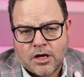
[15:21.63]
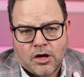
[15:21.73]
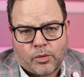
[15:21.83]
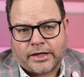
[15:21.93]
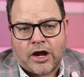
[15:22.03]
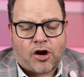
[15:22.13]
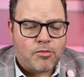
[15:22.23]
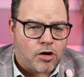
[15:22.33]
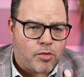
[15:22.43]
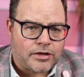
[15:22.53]
We care
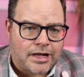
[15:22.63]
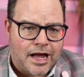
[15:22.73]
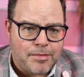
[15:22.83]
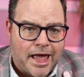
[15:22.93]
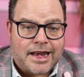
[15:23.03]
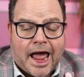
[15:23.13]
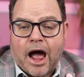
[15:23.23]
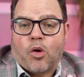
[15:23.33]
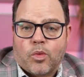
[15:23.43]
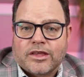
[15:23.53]
more about time and how
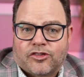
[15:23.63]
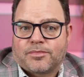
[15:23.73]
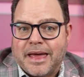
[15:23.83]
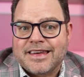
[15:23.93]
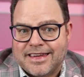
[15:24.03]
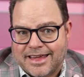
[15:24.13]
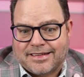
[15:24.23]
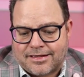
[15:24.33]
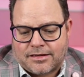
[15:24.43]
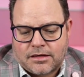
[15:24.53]
we spend
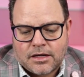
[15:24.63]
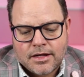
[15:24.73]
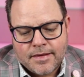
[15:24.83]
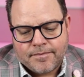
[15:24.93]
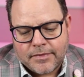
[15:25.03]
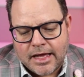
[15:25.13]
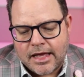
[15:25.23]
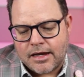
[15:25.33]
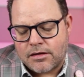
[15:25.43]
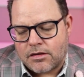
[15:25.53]
it.
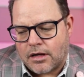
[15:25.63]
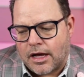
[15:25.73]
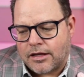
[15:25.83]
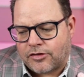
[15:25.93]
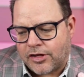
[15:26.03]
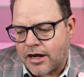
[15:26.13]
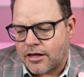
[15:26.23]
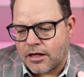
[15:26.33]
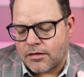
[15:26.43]
And I decided to